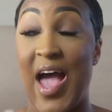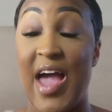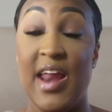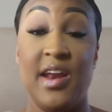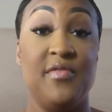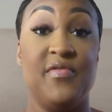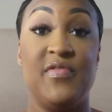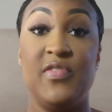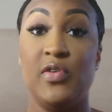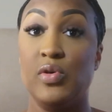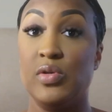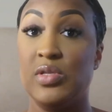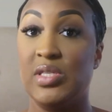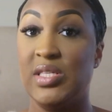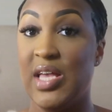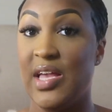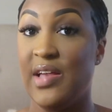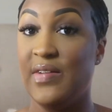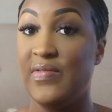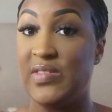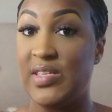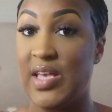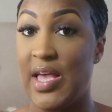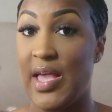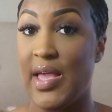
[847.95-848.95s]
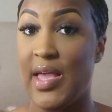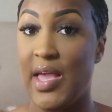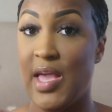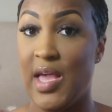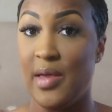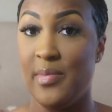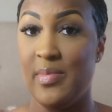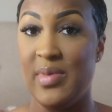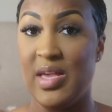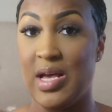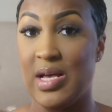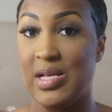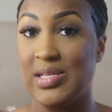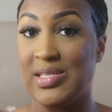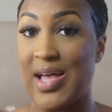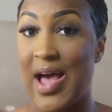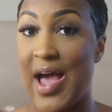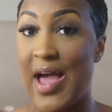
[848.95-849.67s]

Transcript: I didn't feel safe taking because